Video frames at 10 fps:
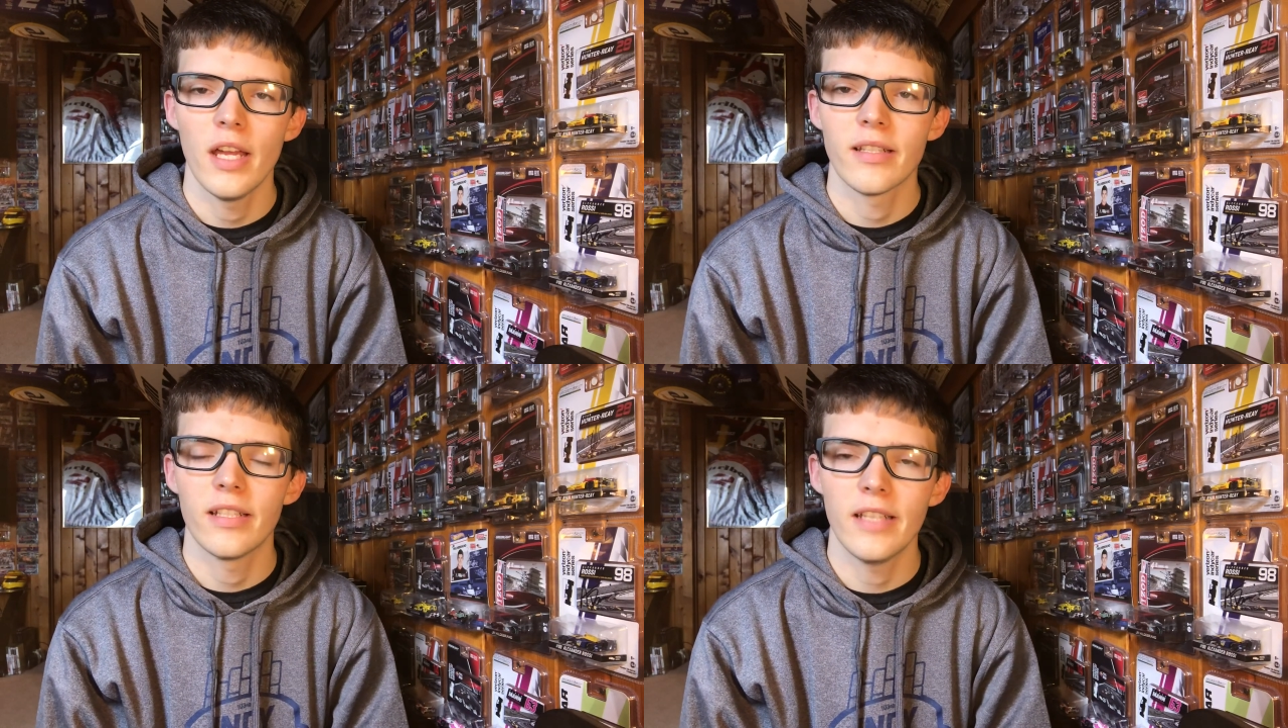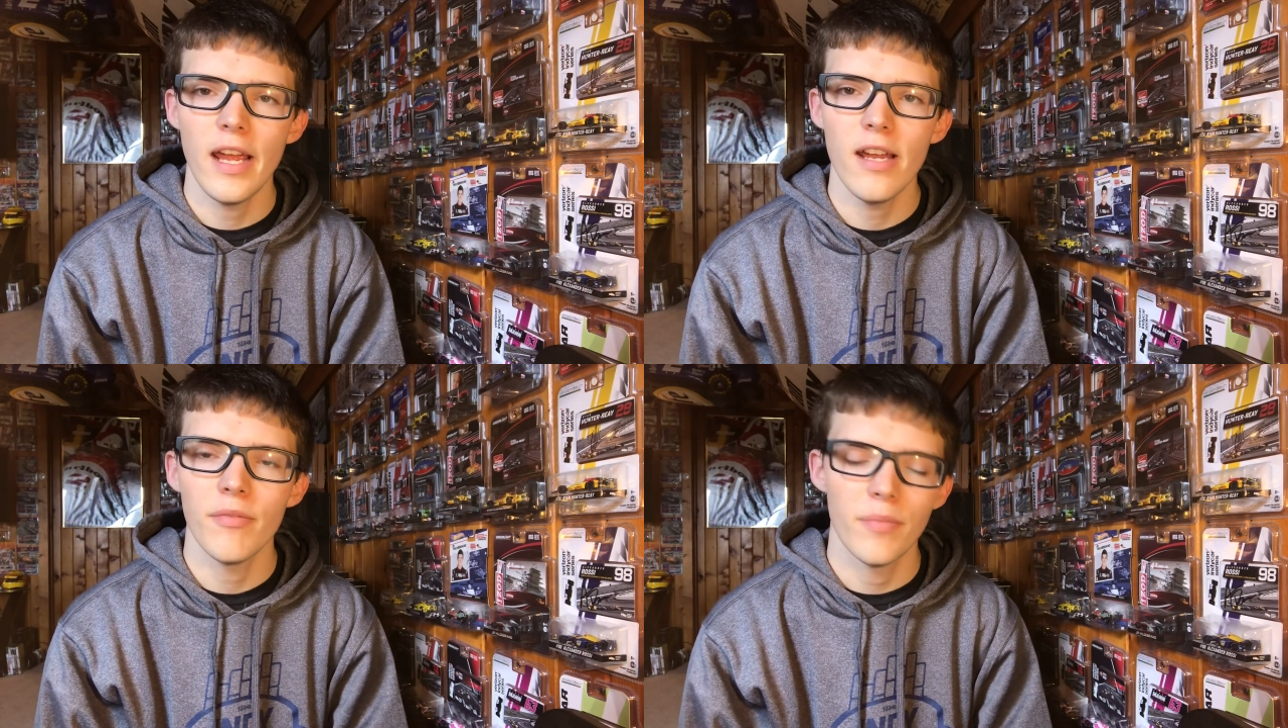
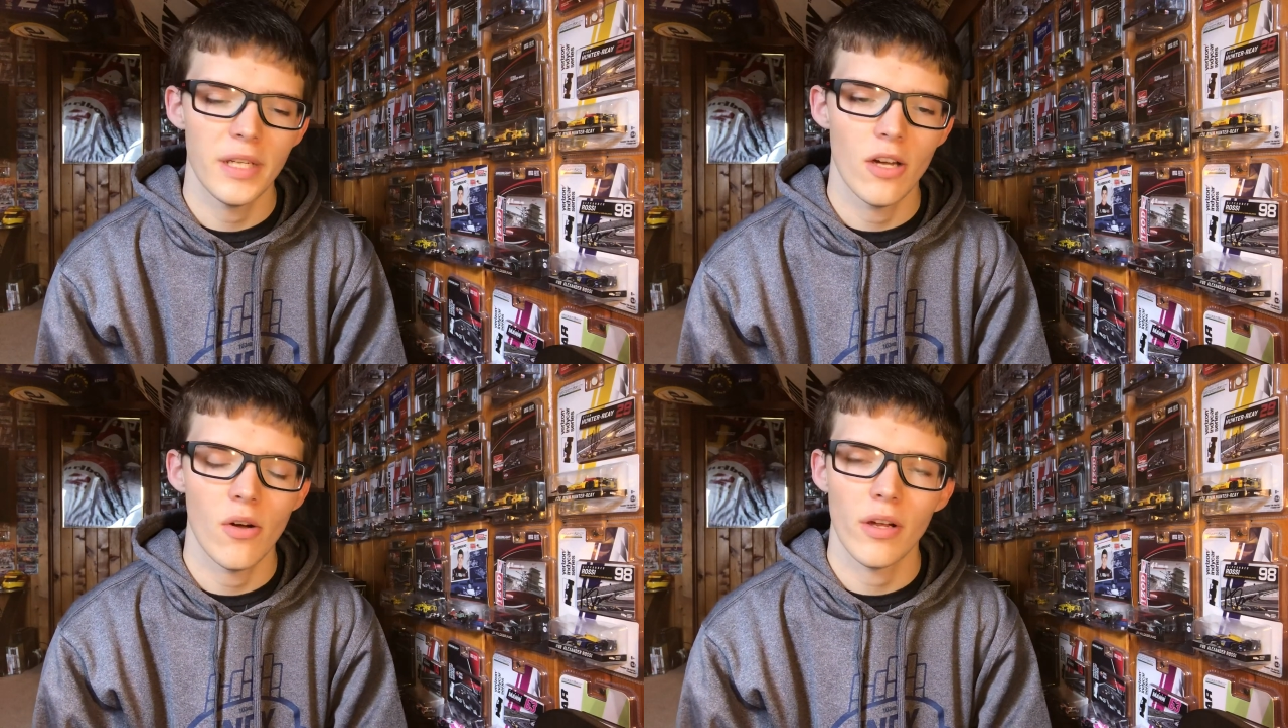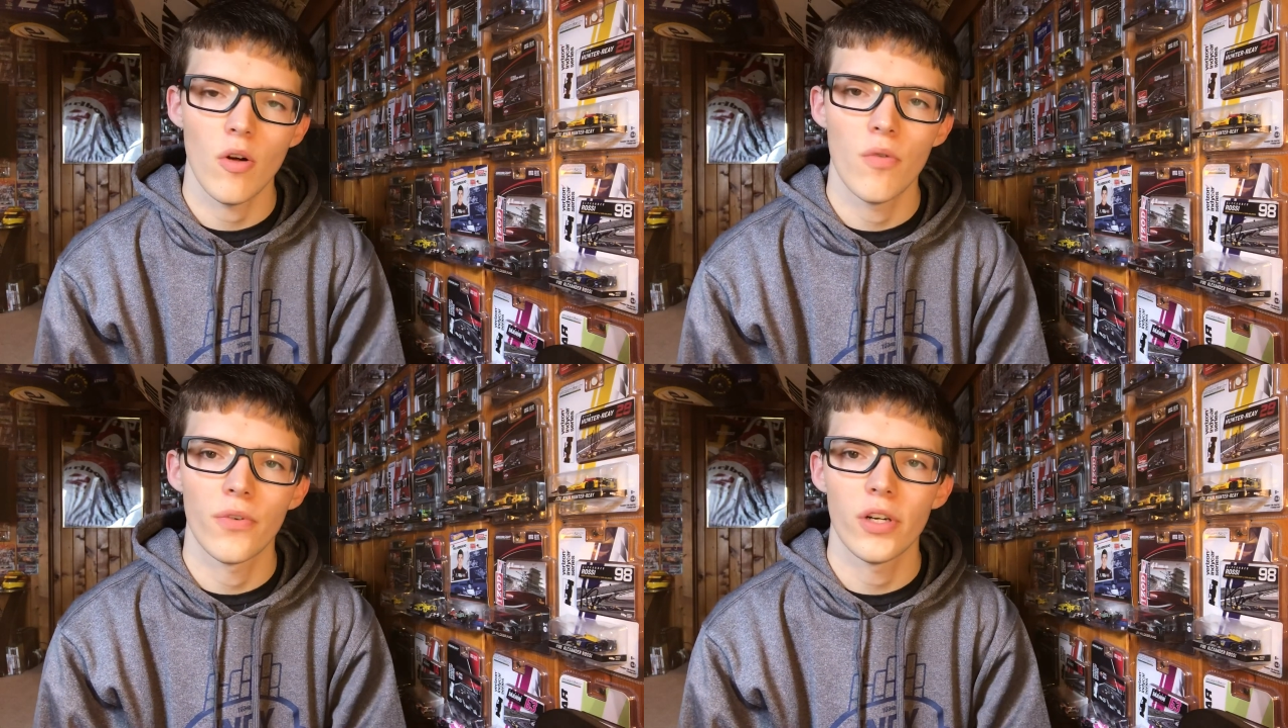Today I'm going to be going
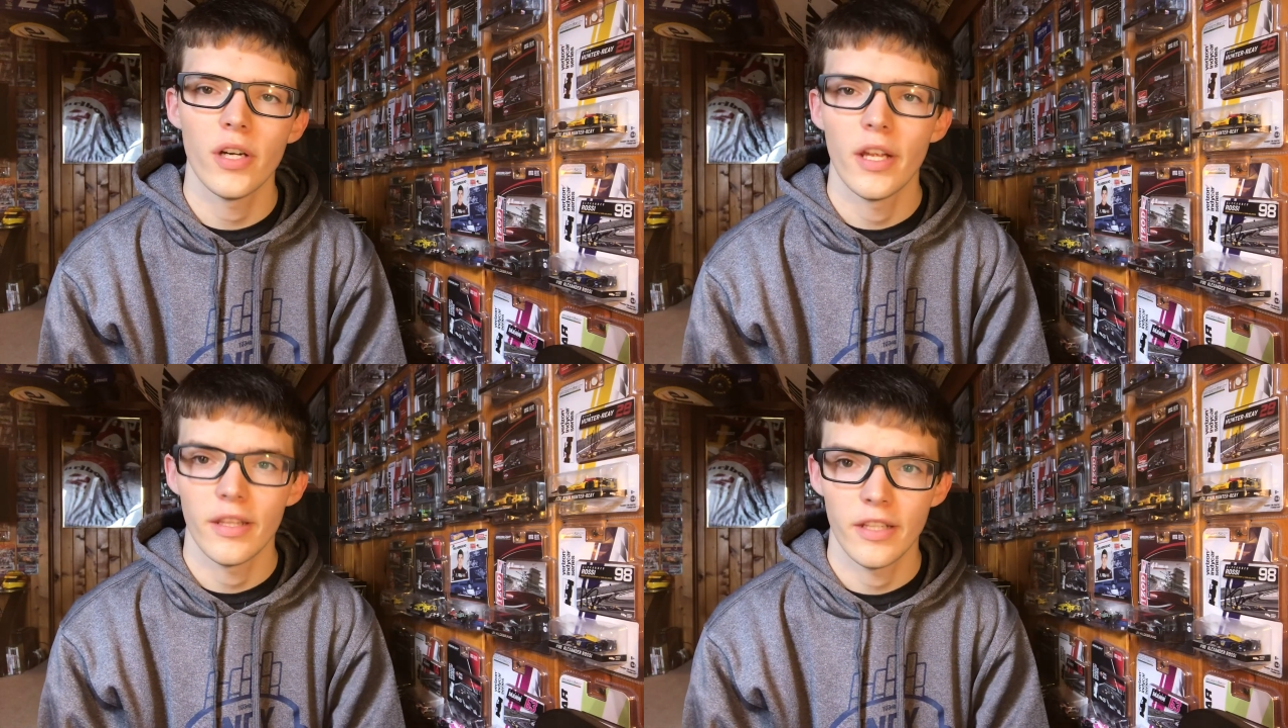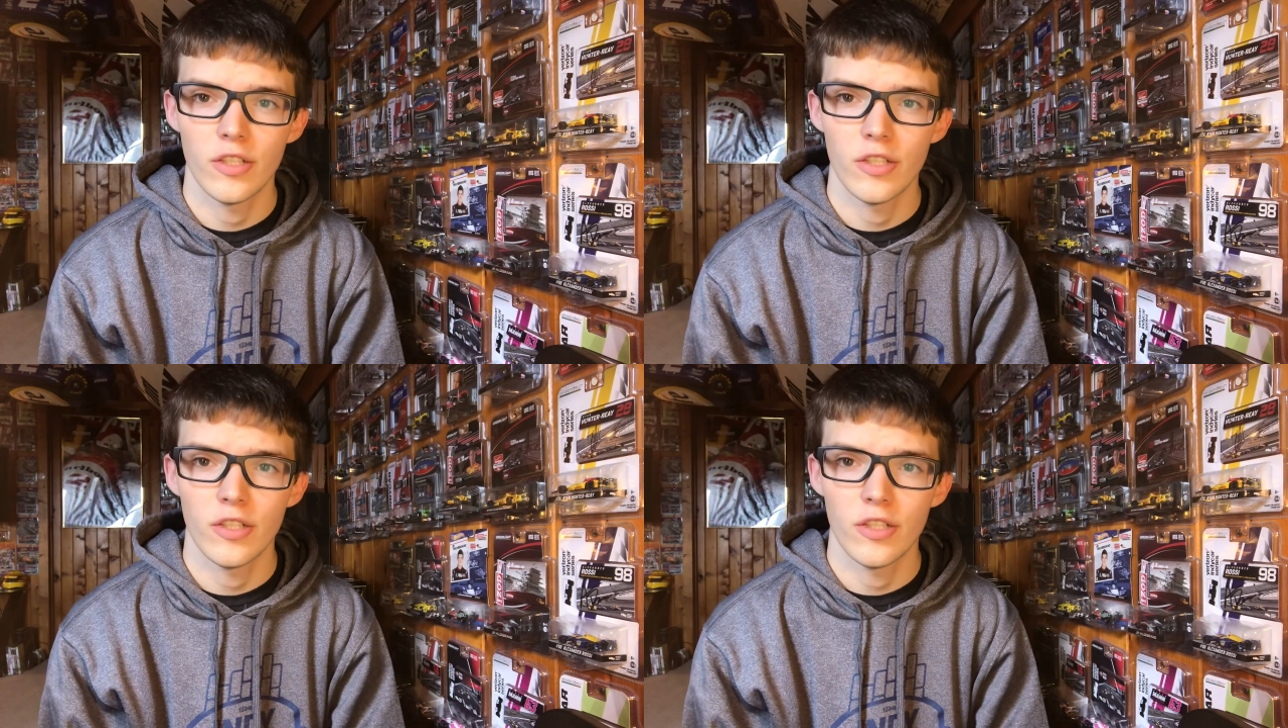over the